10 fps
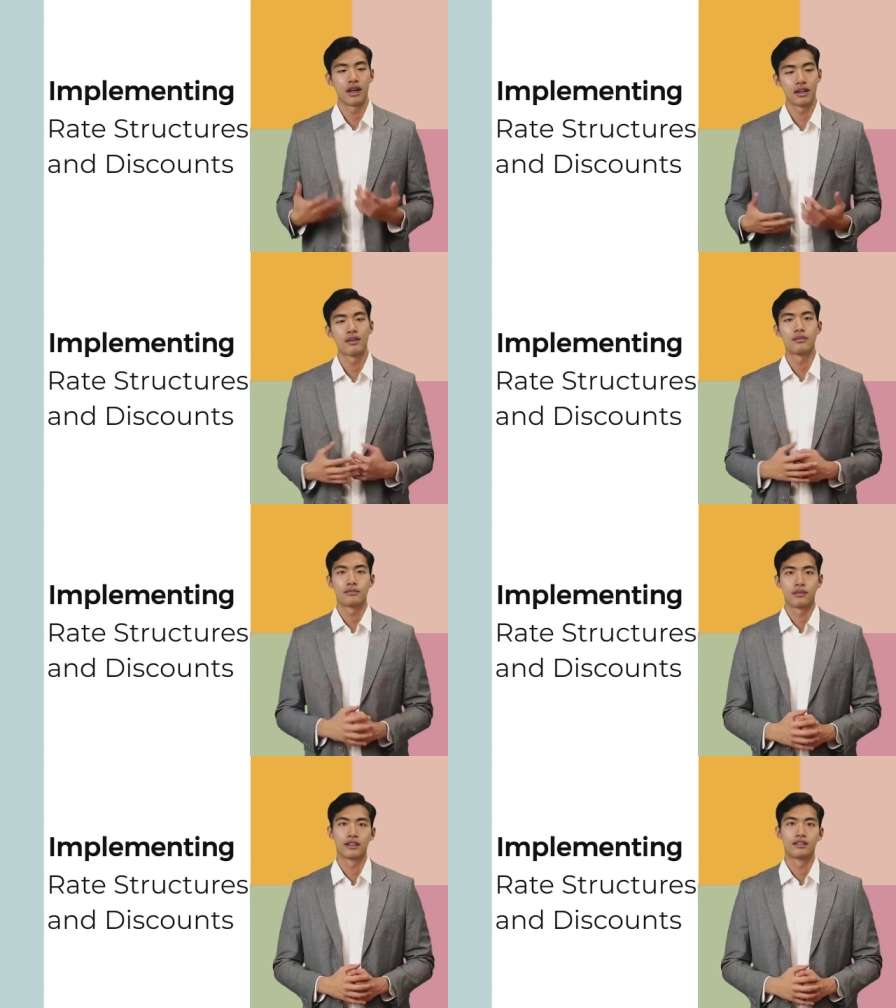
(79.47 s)

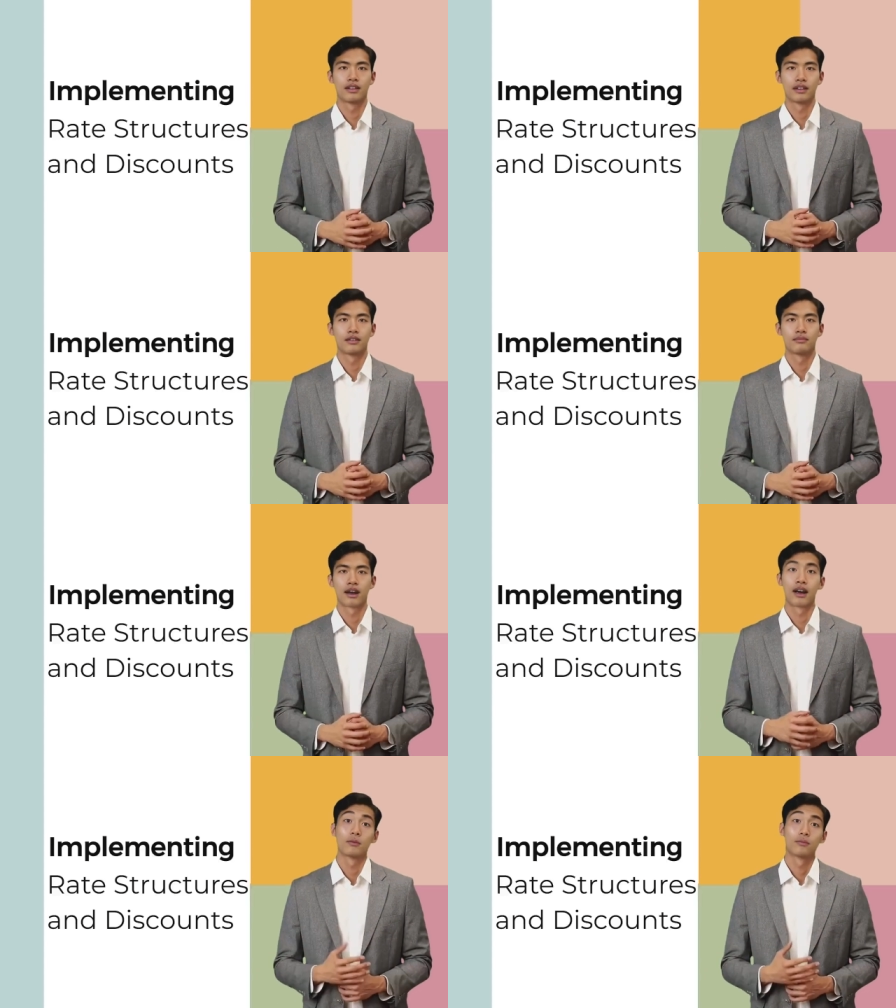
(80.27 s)
Dynamic pricing is a
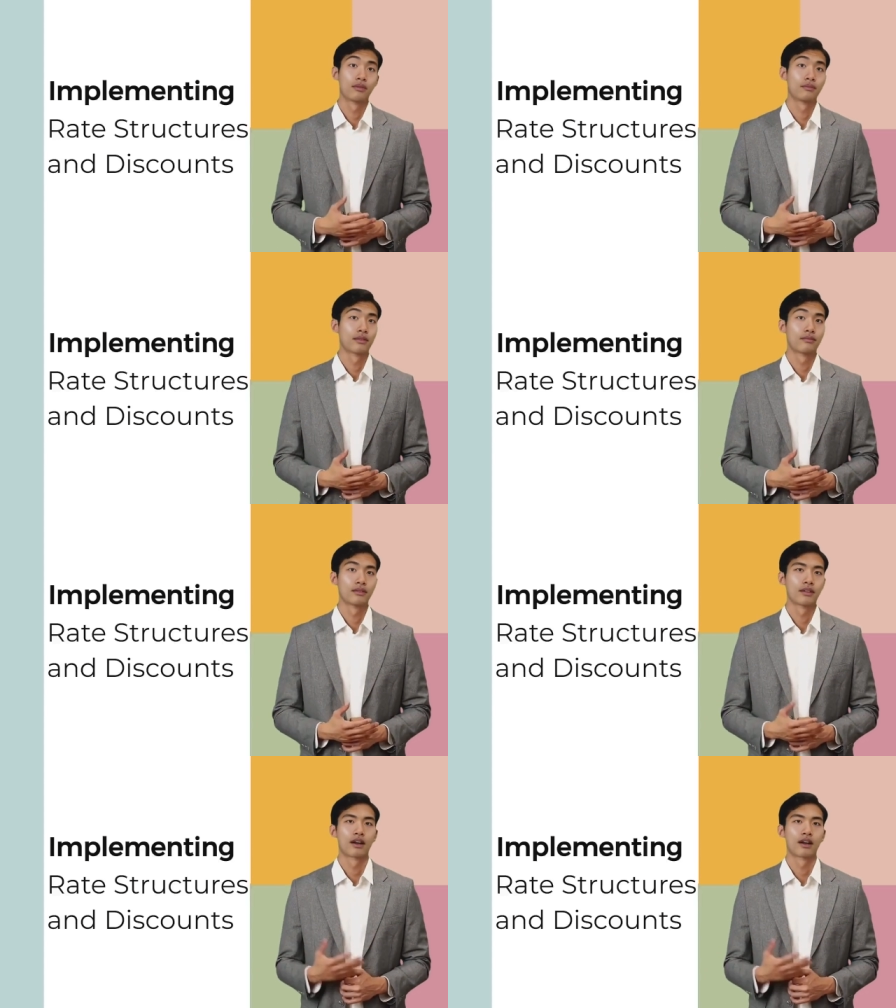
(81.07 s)
powerful method